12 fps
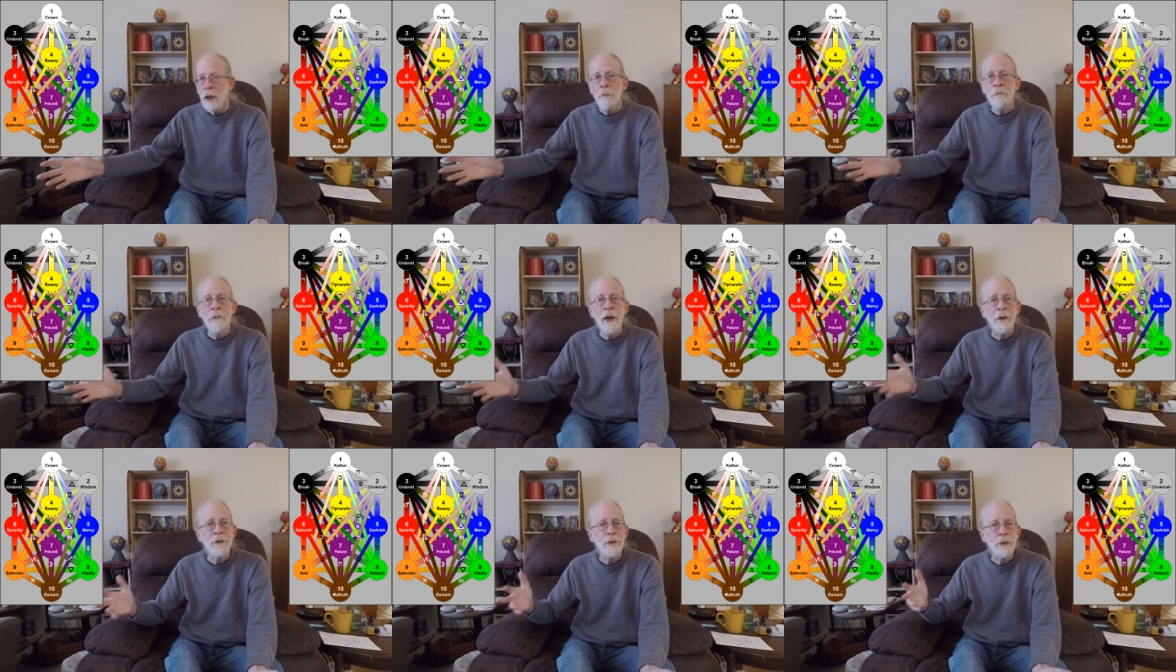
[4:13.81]

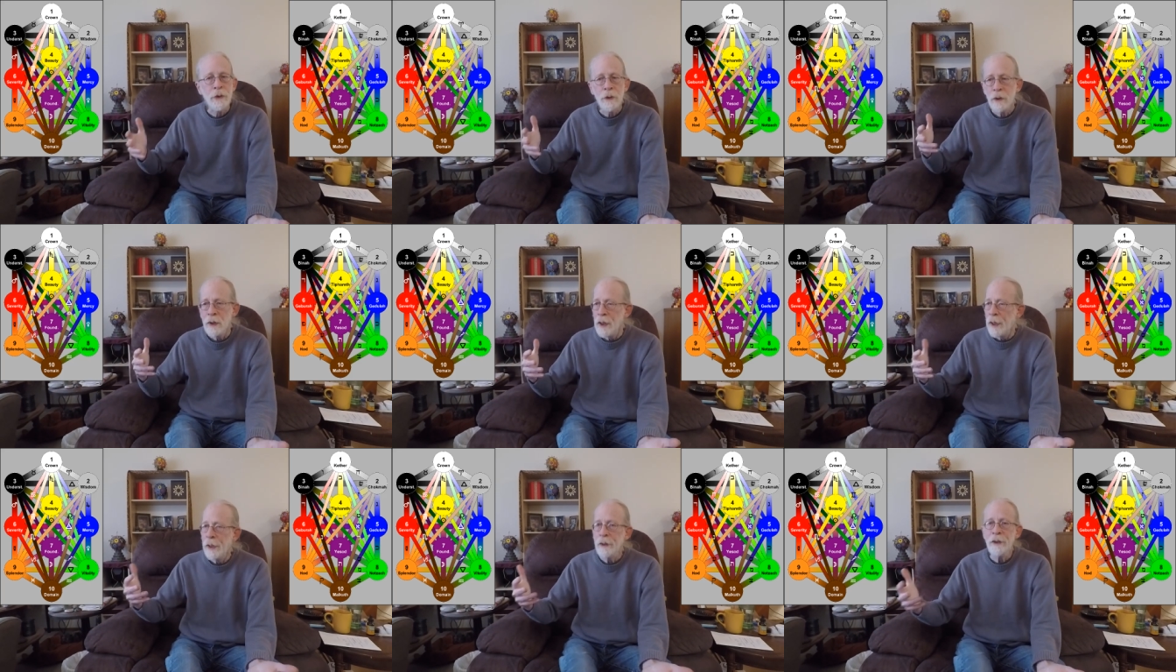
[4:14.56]
mental,
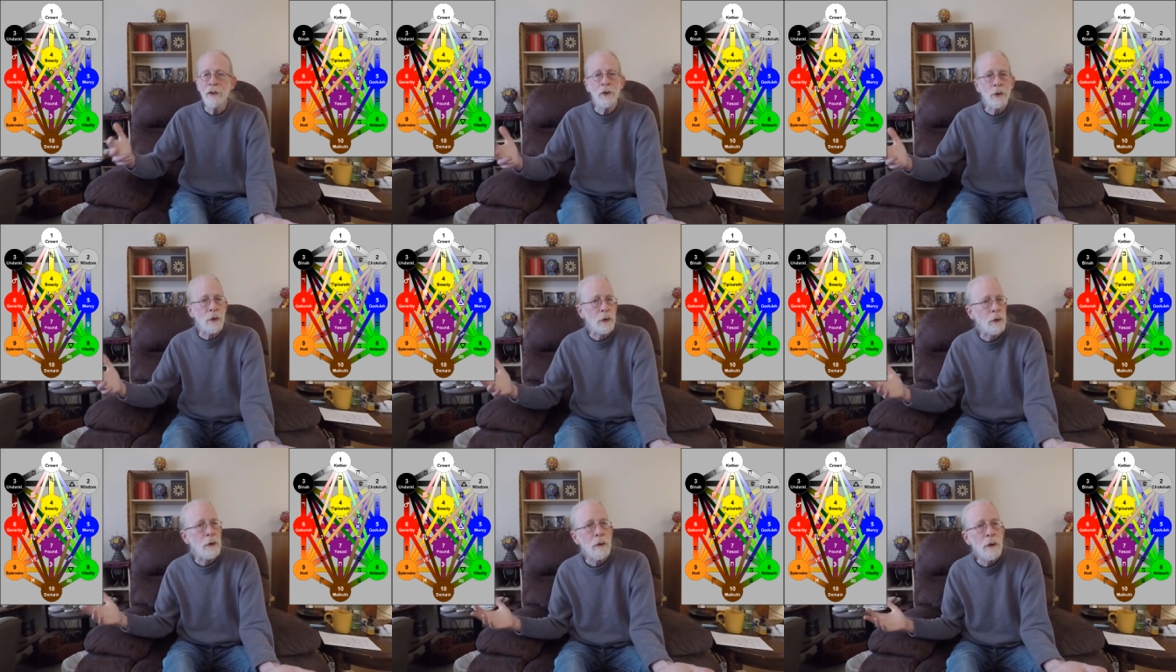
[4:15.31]
and
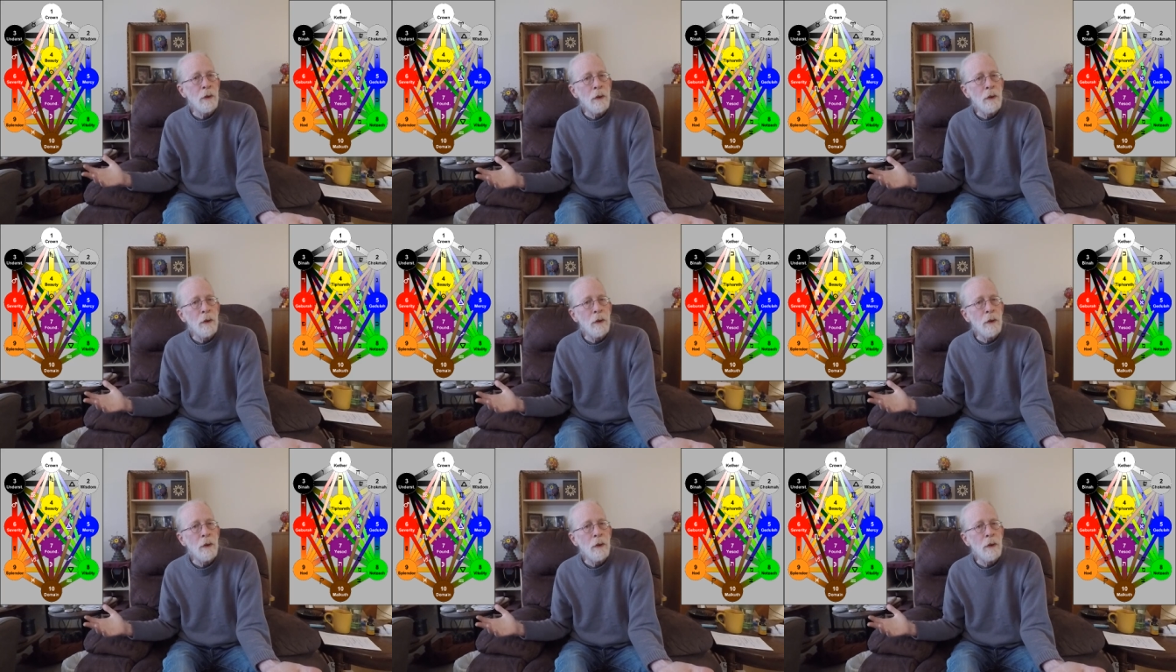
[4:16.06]
eternal